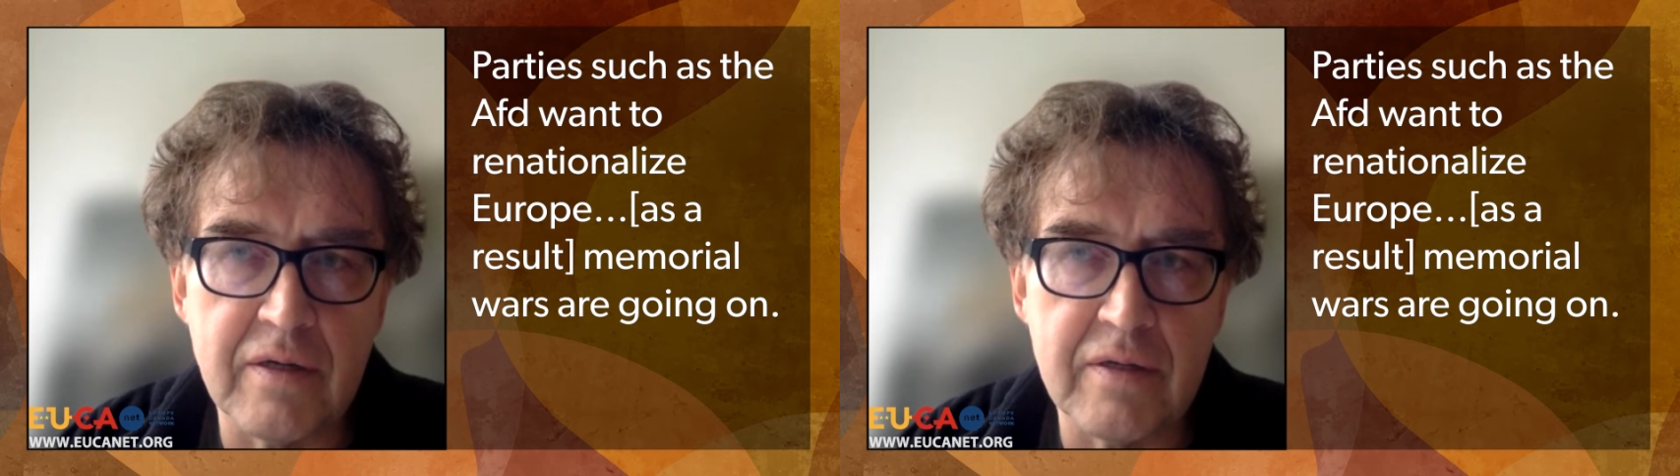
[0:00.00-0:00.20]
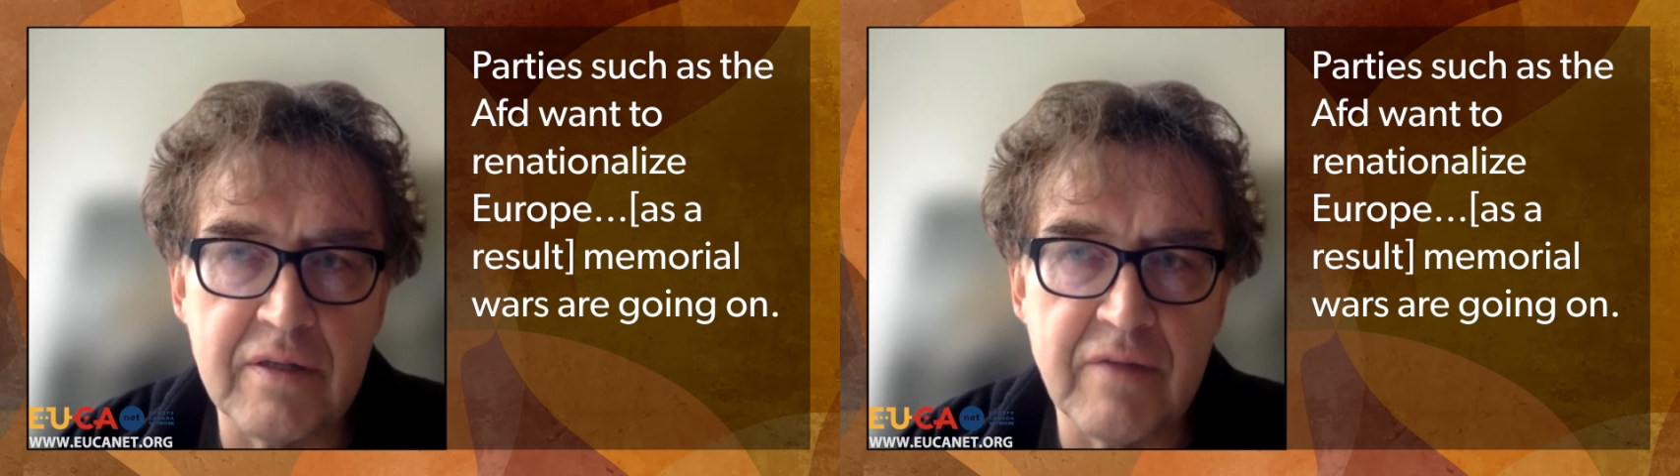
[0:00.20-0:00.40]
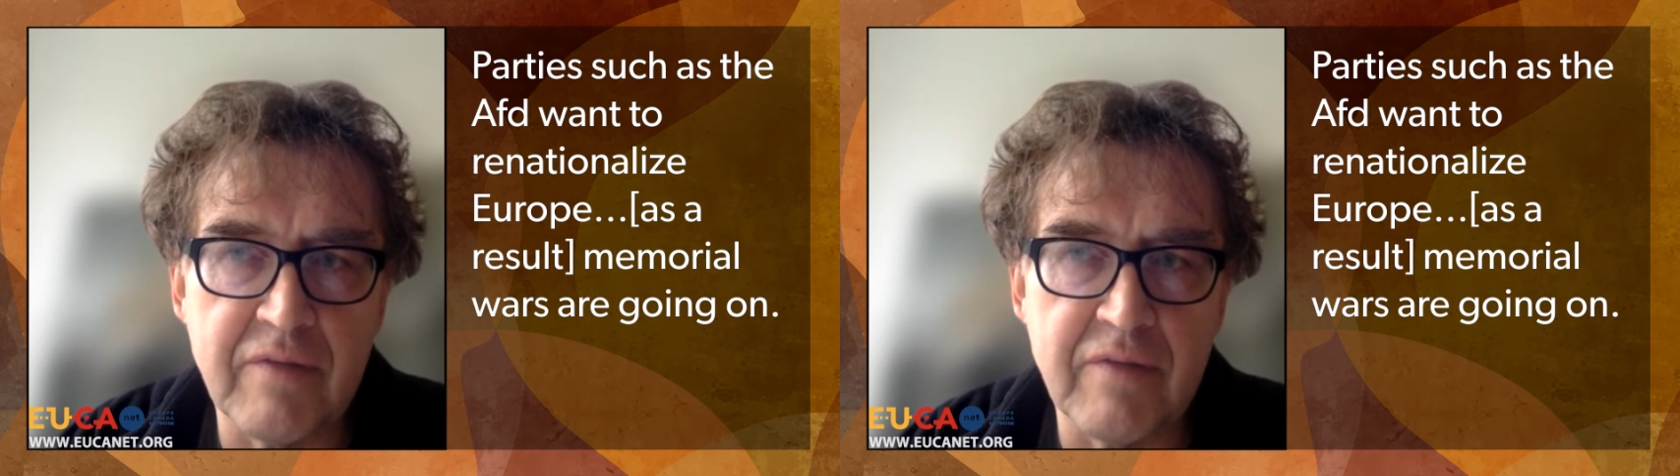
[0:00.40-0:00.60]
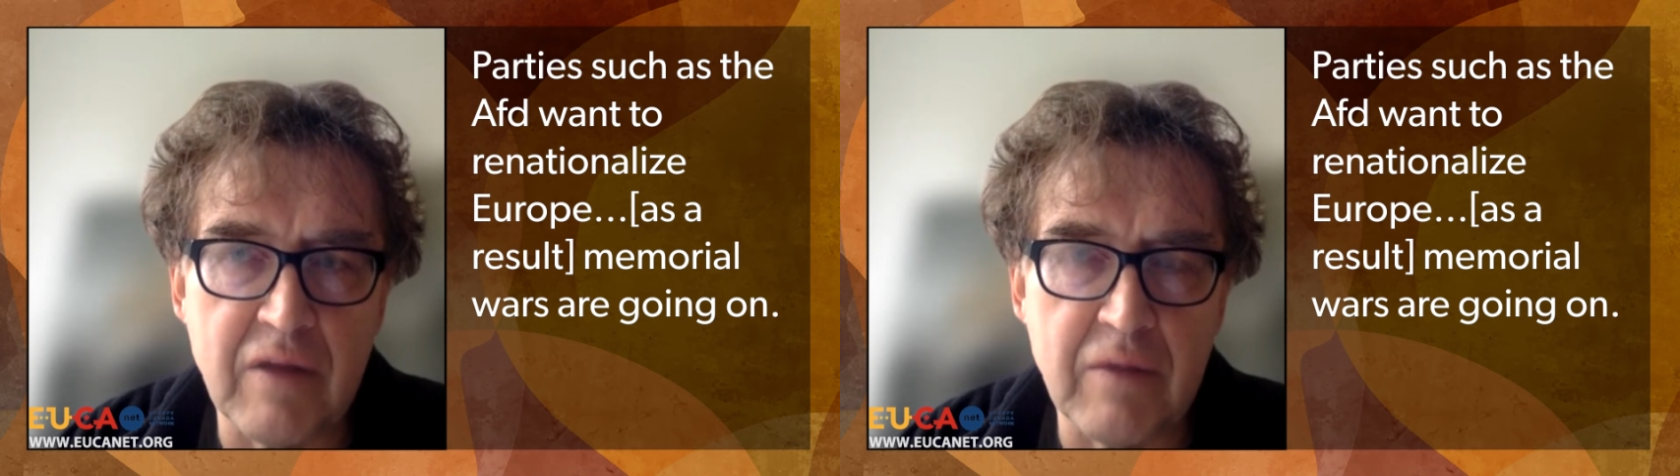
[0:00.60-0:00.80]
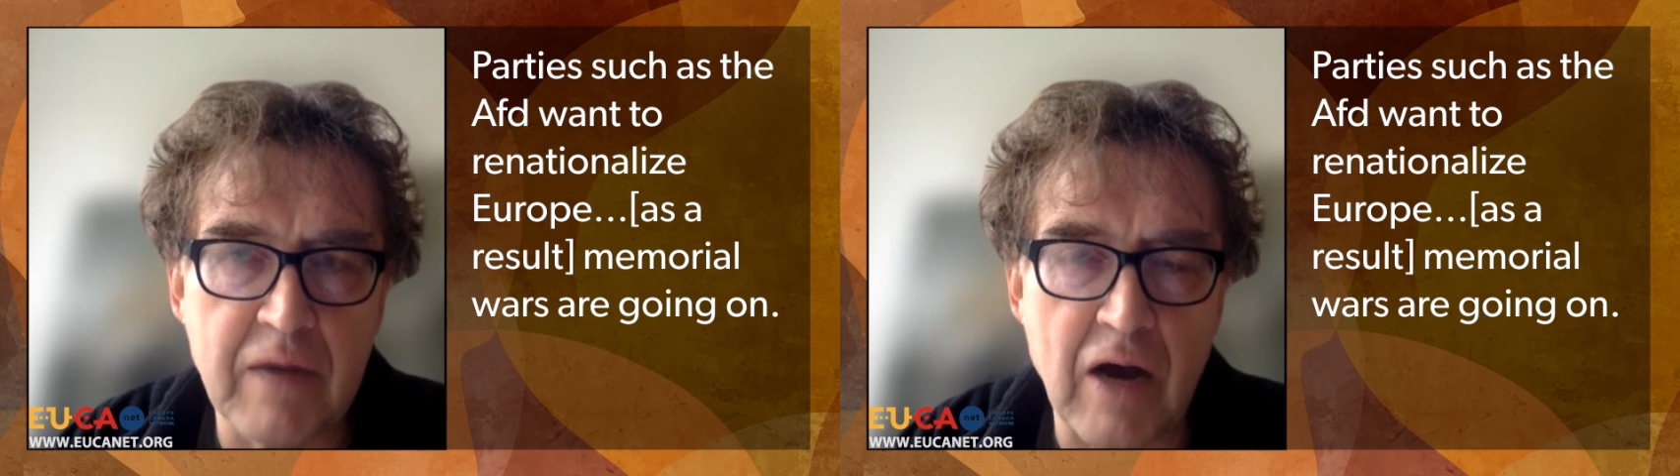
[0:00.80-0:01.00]

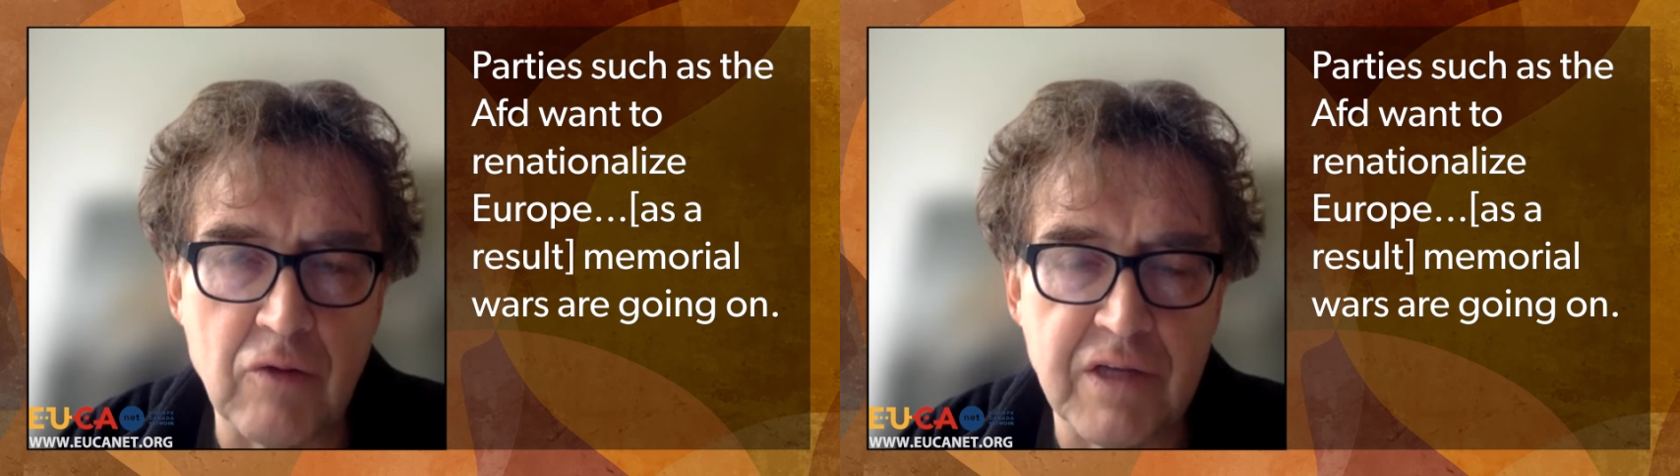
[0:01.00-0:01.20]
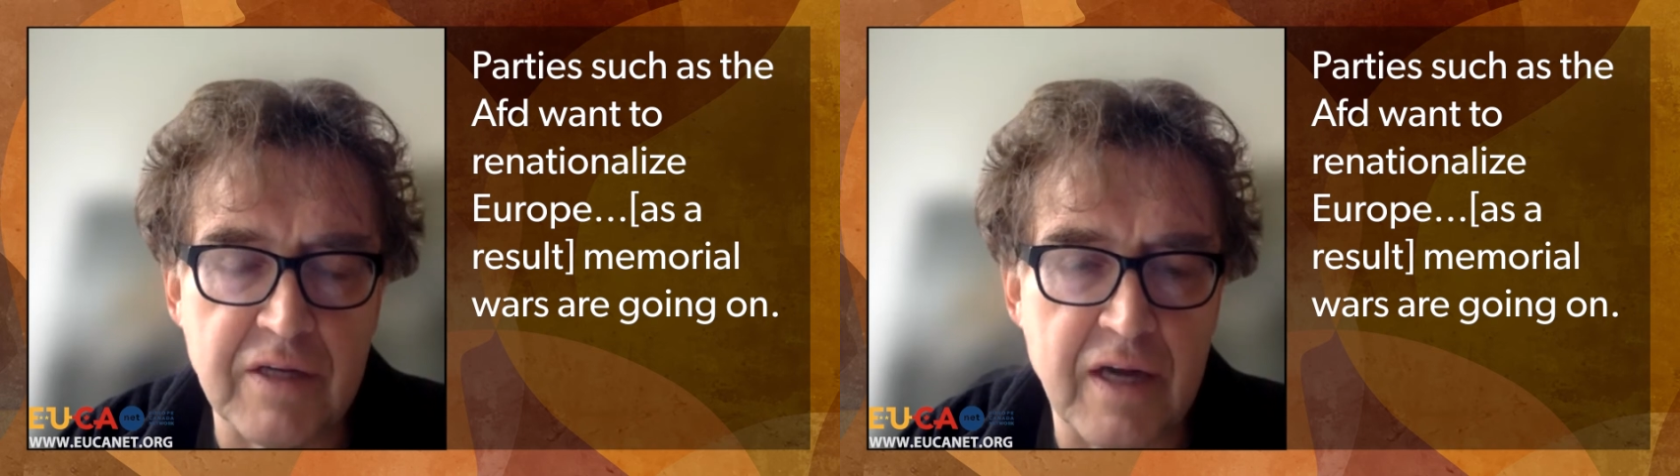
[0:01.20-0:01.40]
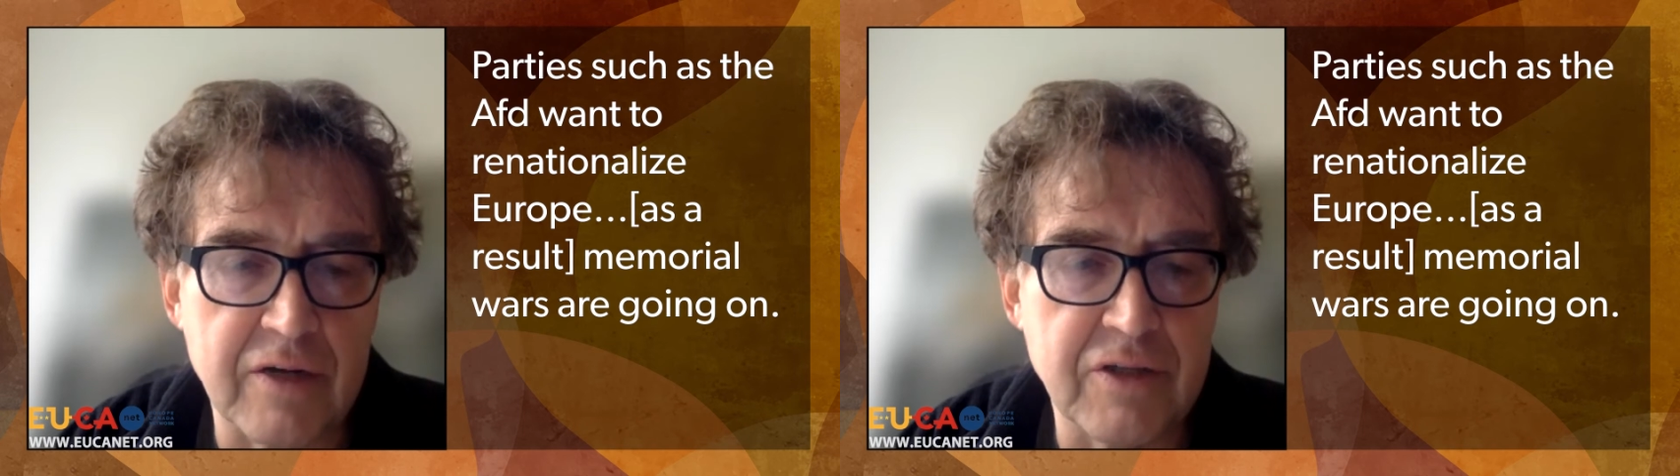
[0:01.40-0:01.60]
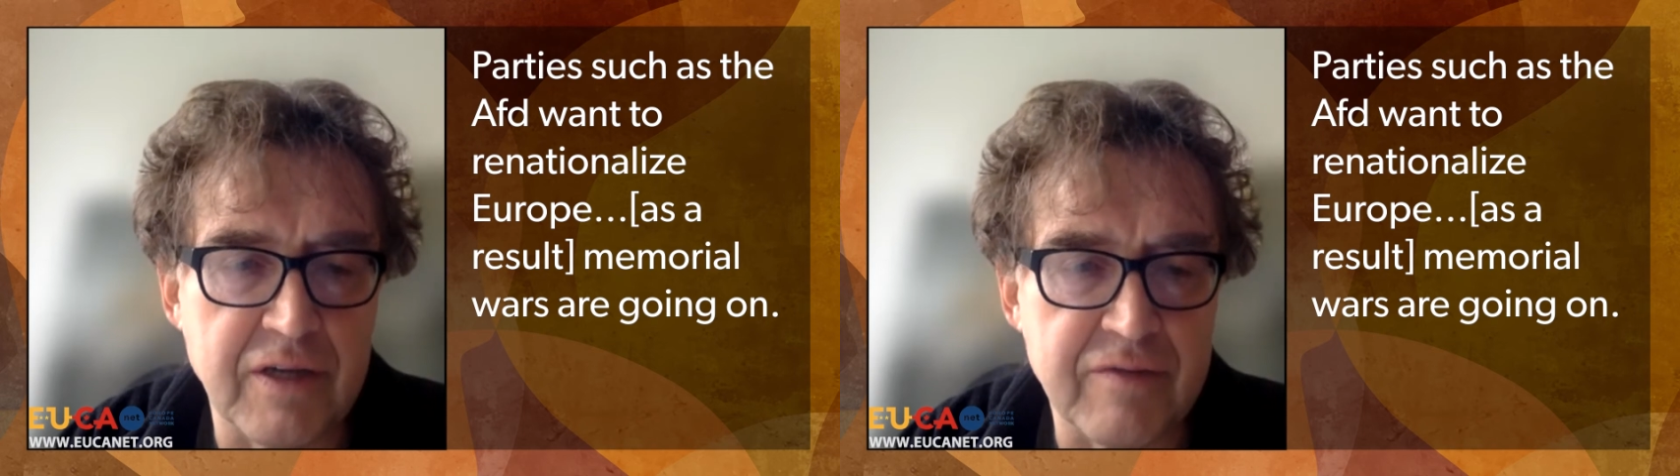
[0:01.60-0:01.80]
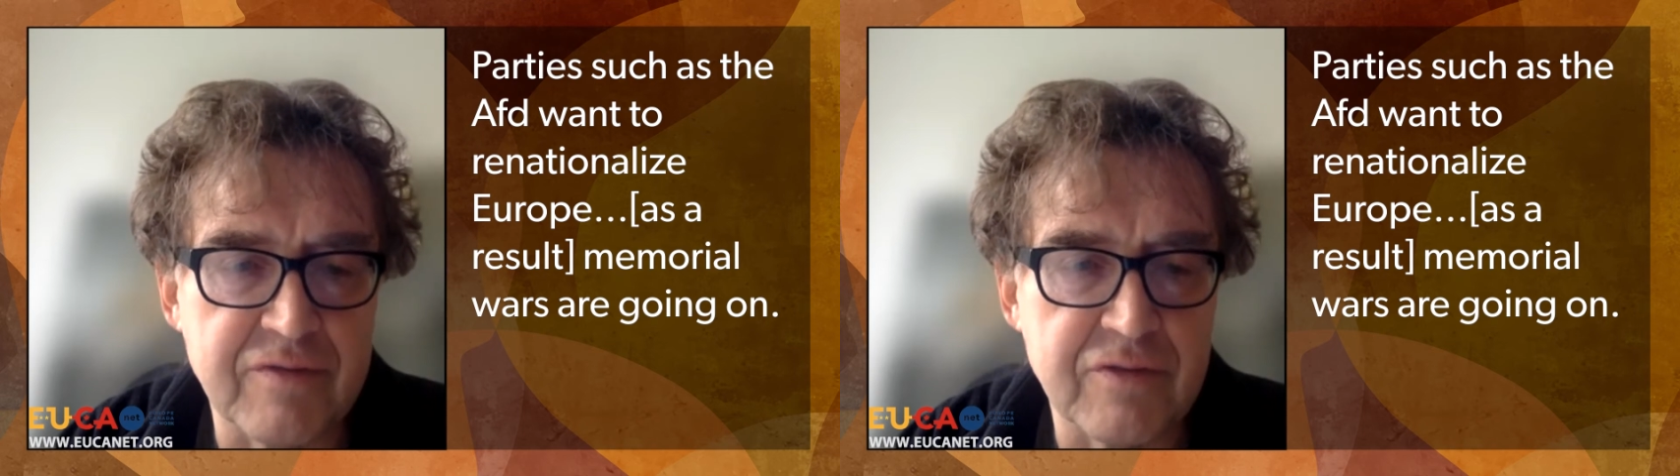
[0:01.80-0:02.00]
develop counter narratives